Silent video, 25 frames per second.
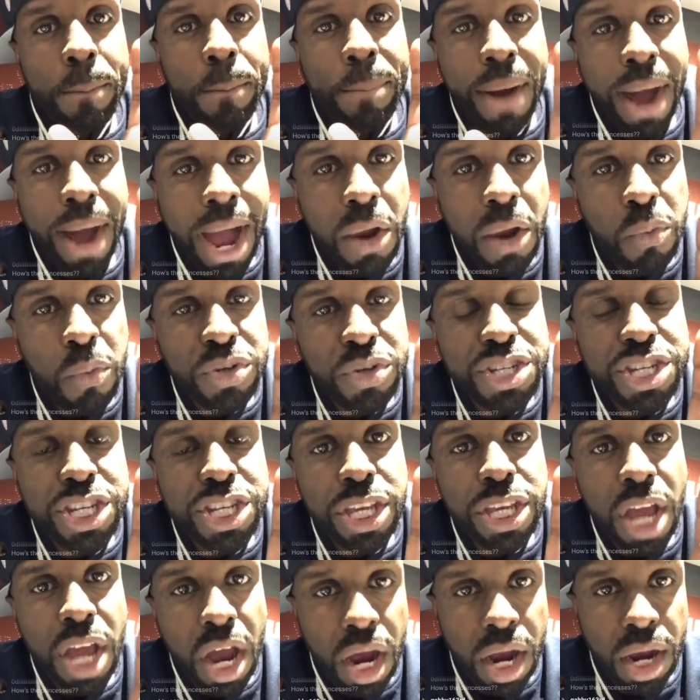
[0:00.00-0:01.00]
Pac was
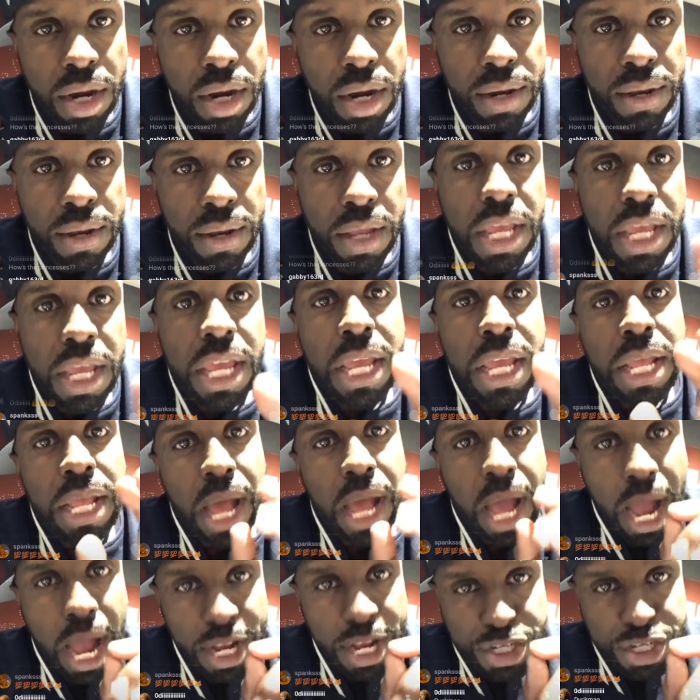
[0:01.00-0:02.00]
young.
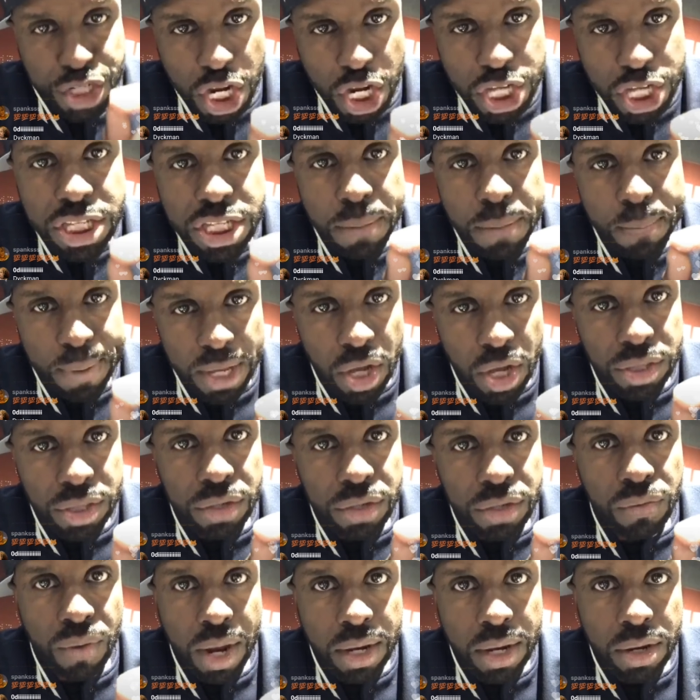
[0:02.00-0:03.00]
Just to be on
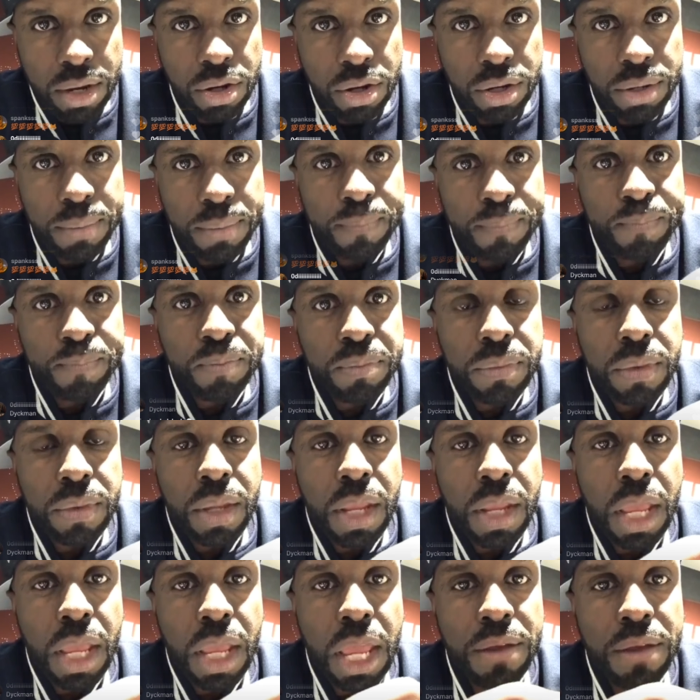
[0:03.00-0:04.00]
the record,
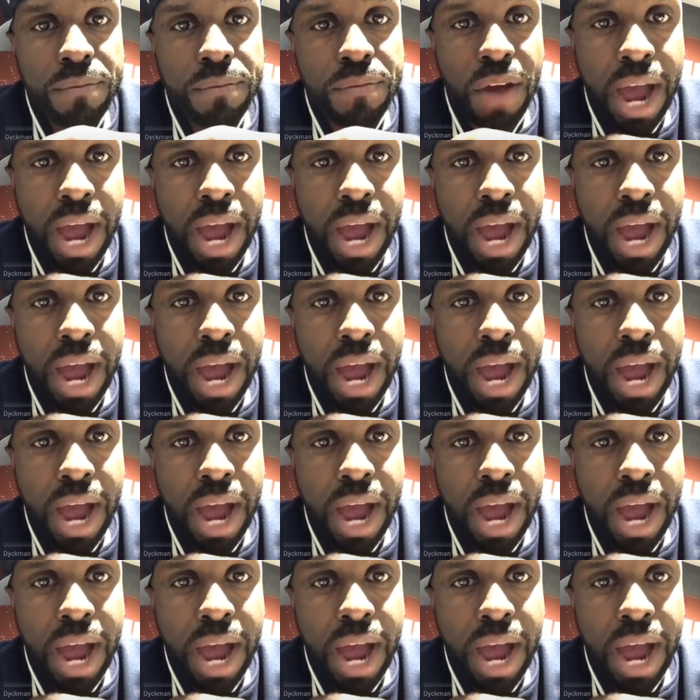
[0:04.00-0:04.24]
if